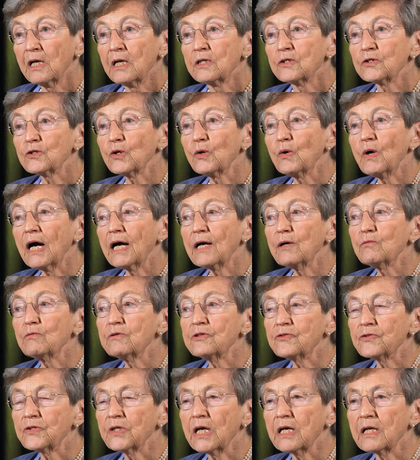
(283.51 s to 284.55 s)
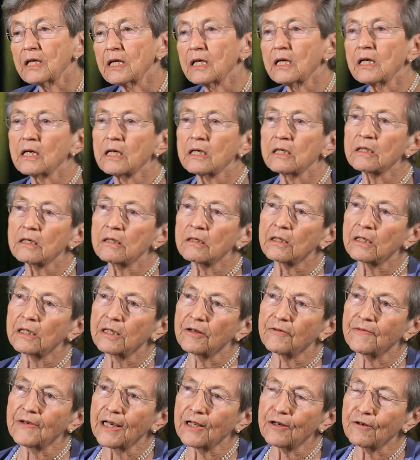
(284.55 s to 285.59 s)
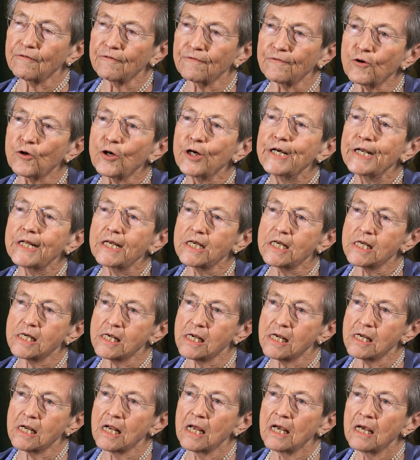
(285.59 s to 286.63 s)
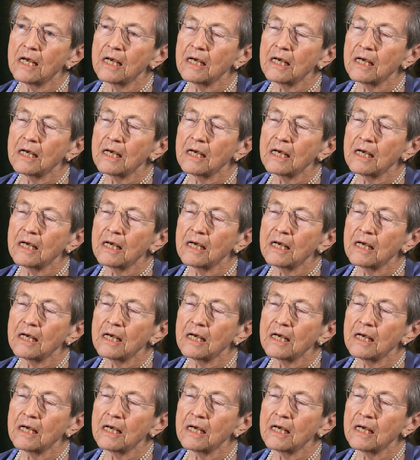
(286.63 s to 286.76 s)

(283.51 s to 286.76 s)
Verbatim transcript: So I was getting a kind of Anna Freudian